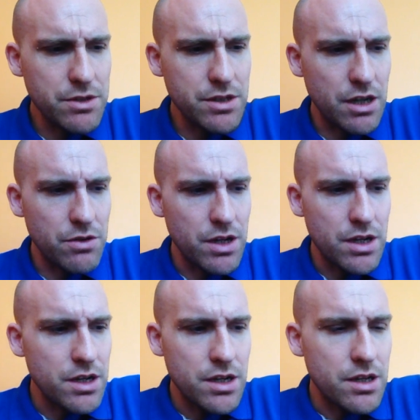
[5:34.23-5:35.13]
you know,
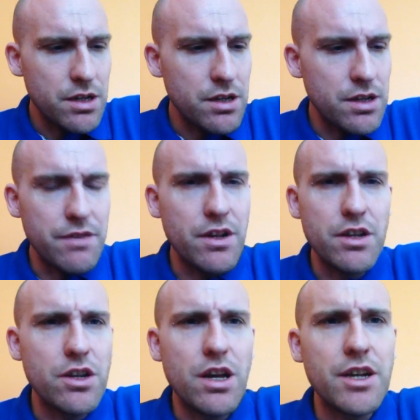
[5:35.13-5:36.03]
never,
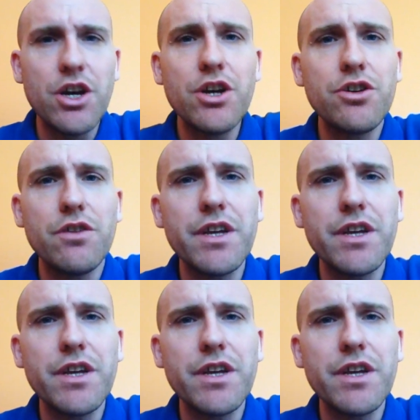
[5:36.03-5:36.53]
unheard of.